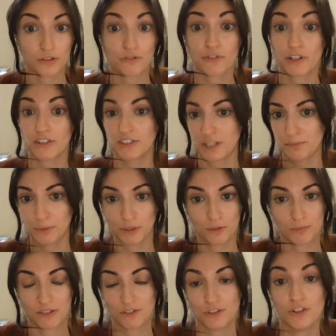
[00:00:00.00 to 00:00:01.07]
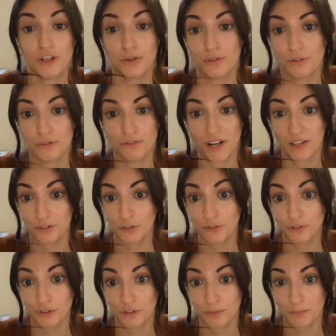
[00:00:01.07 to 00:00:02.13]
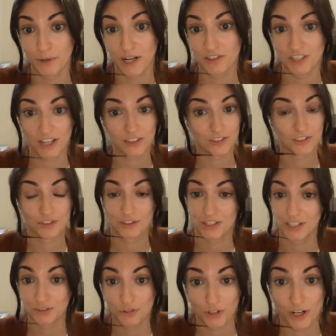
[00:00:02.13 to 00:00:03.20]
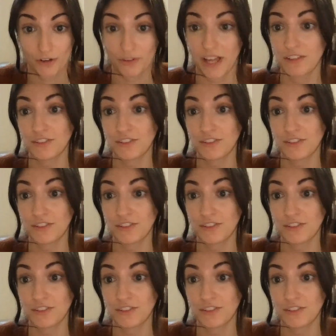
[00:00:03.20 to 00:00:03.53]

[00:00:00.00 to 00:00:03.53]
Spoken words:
So for example, you mentioned no new fossil fuel projects in your intro.